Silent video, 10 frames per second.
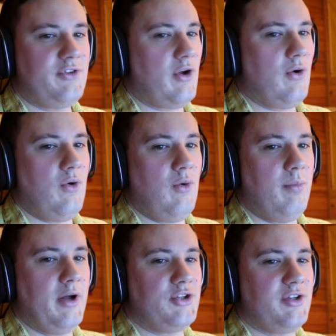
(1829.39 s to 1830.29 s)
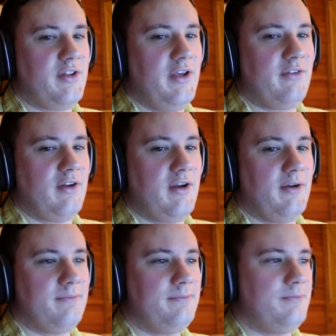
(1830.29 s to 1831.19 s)
A whole bunch of these in
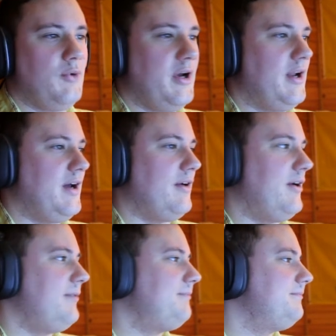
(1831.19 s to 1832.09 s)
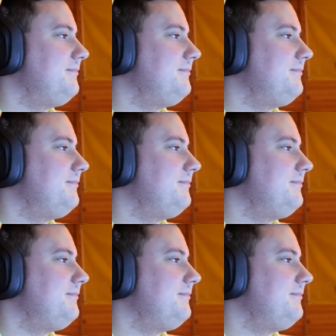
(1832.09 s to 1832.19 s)
here. Why not, right?